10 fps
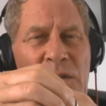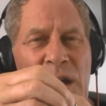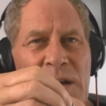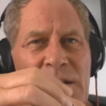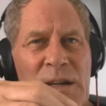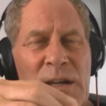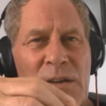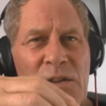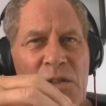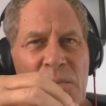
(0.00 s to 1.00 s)
the idea
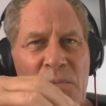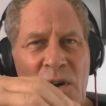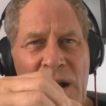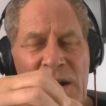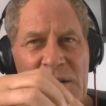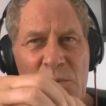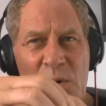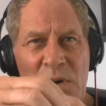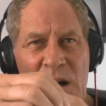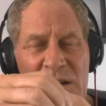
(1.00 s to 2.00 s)
that the Paracas were
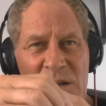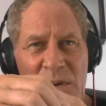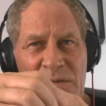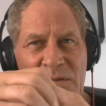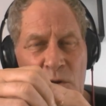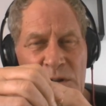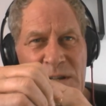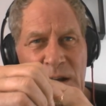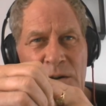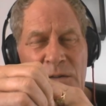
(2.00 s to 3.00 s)
possibly forced
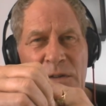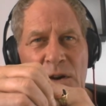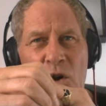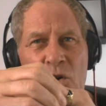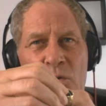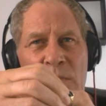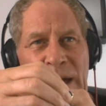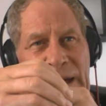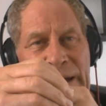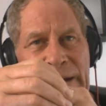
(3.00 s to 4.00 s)
out of their
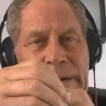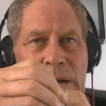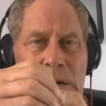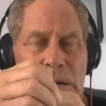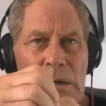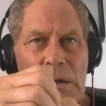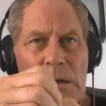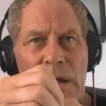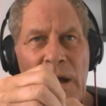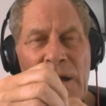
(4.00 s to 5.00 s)
homeland,
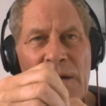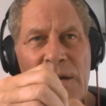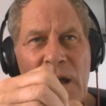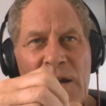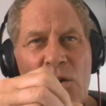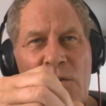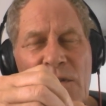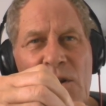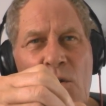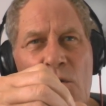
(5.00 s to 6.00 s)
and over
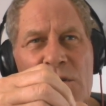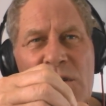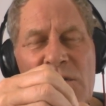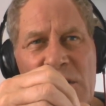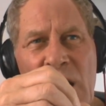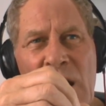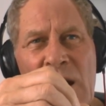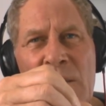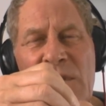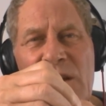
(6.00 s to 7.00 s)
the course of
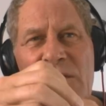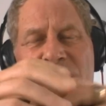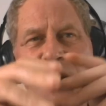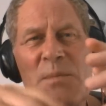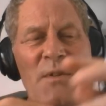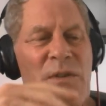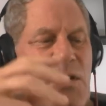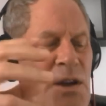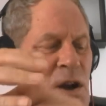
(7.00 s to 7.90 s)
time they developed a very